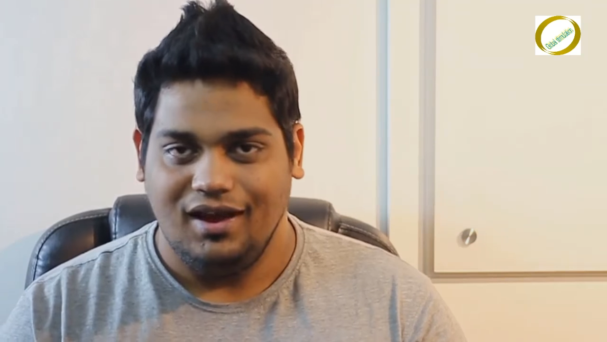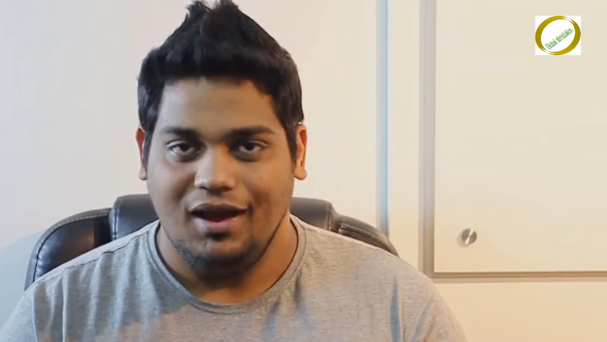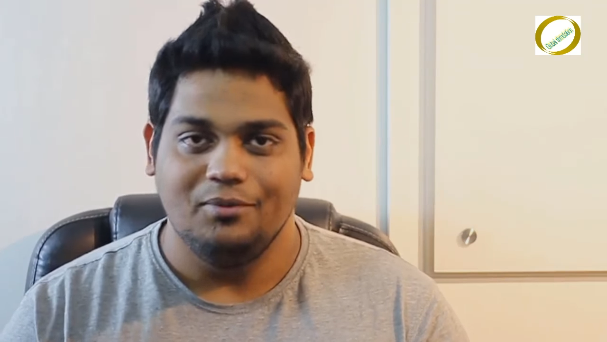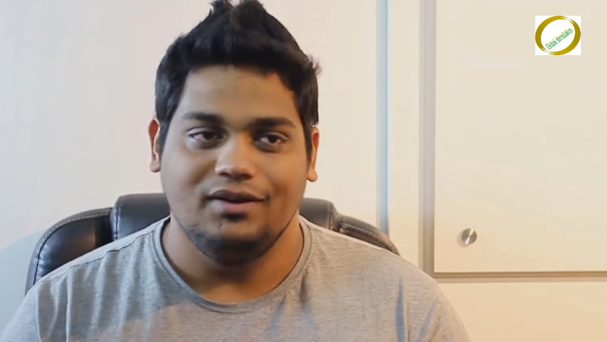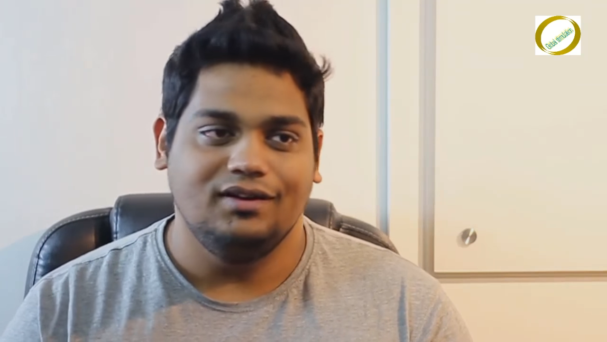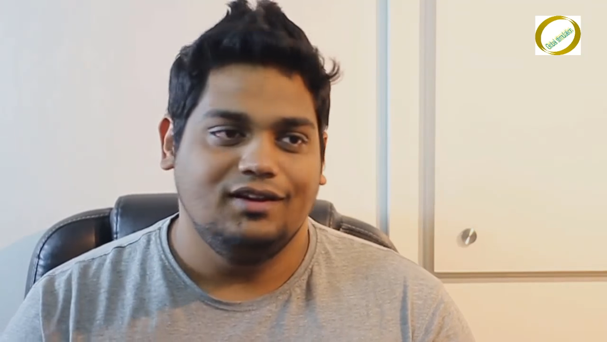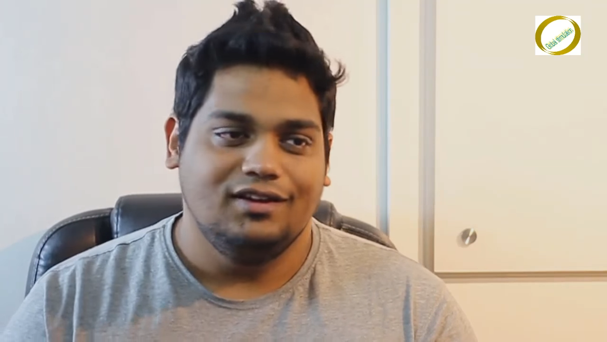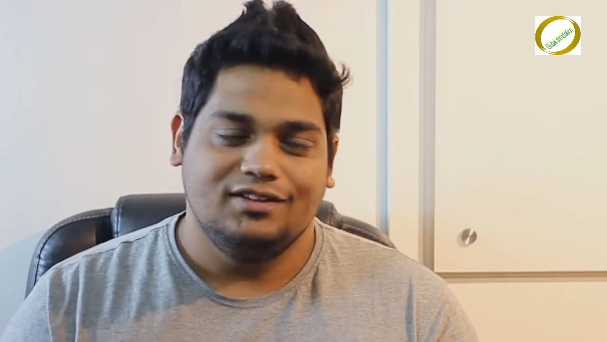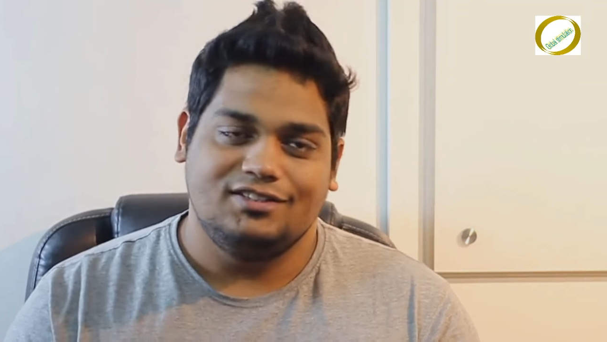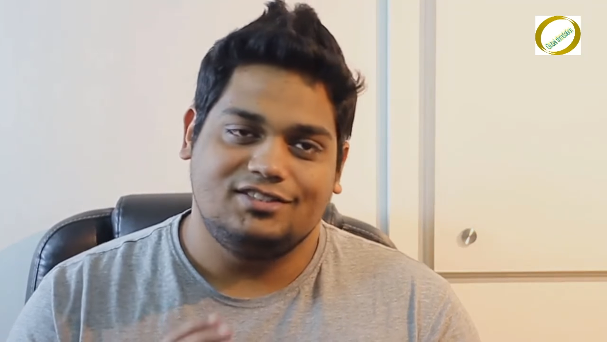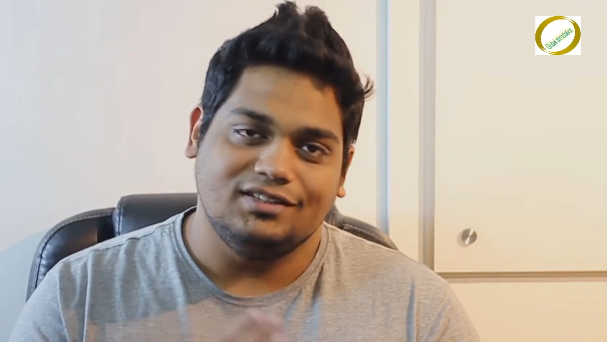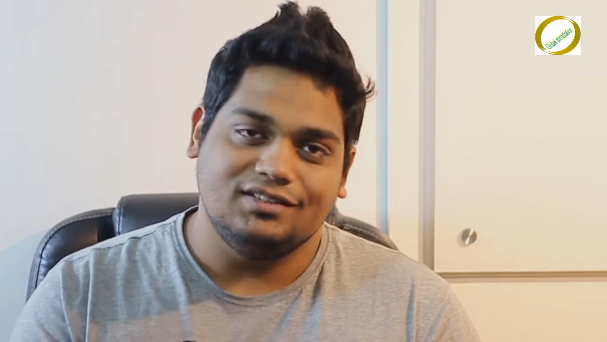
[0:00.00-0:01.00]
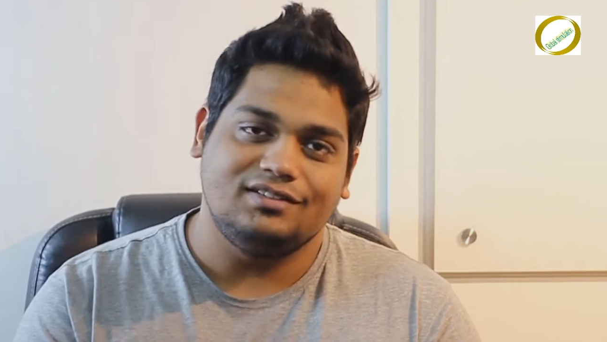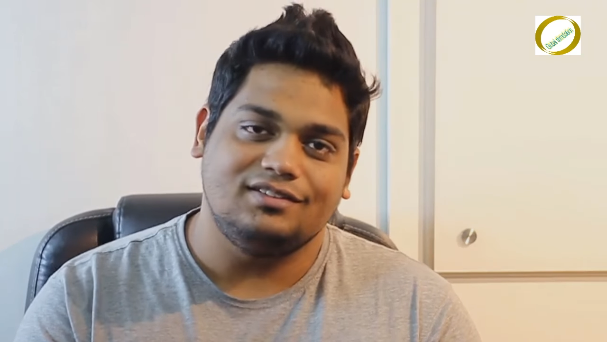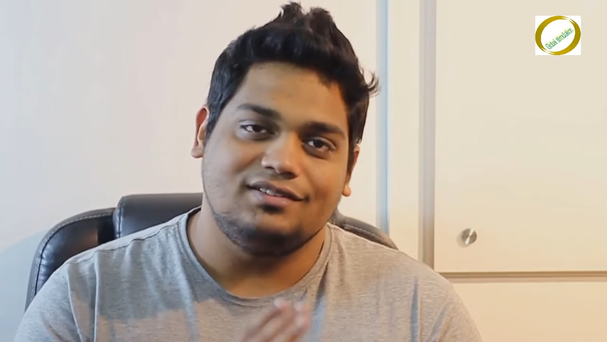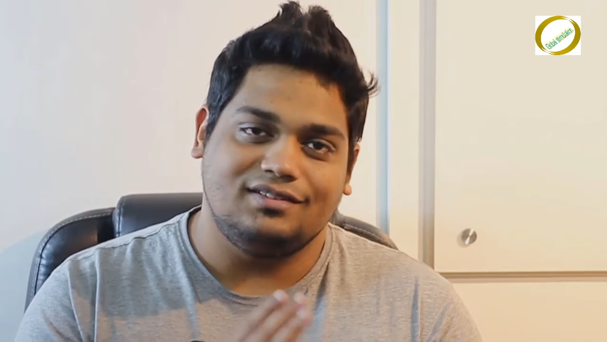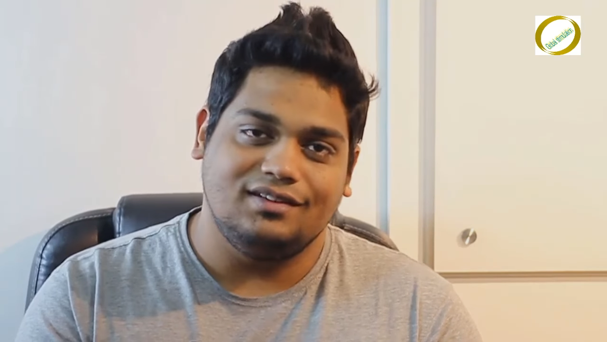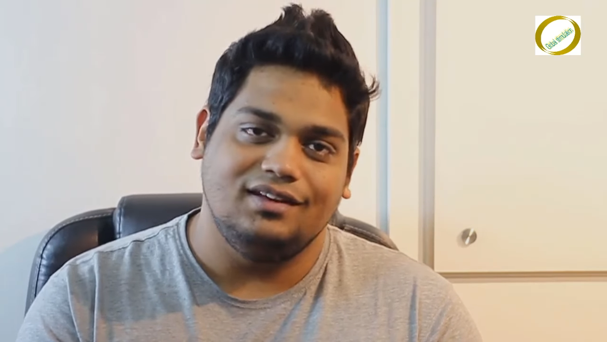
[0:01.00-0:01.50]
I mean, just
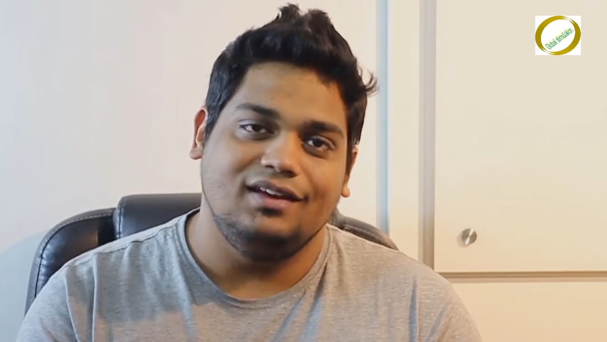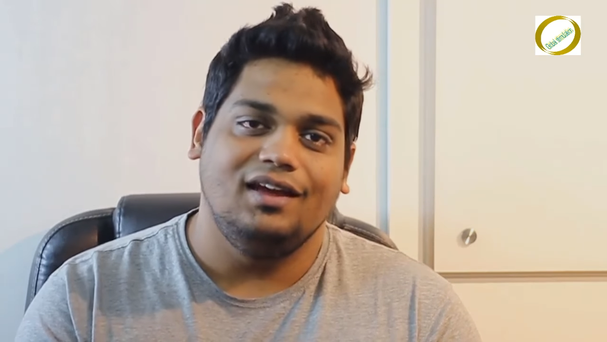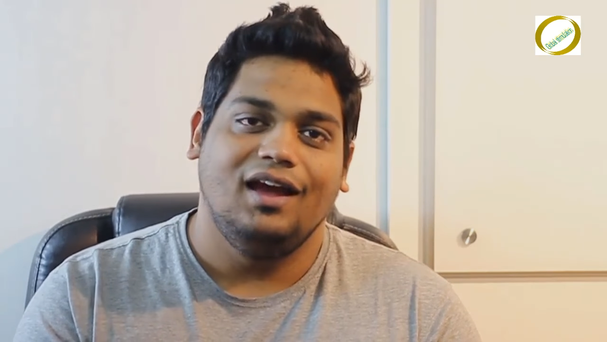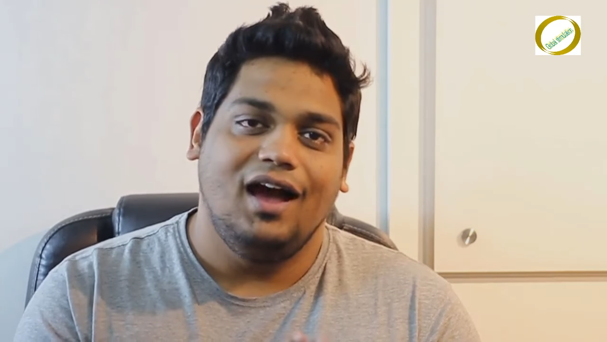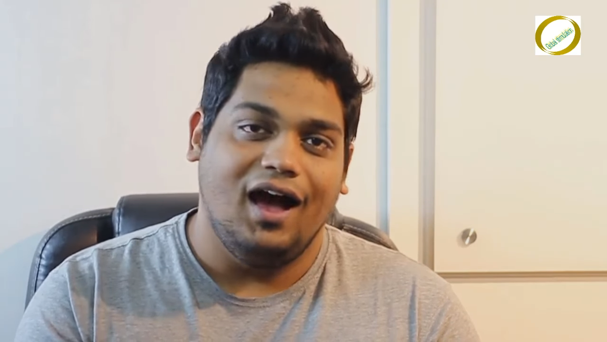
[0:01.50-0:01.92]
to see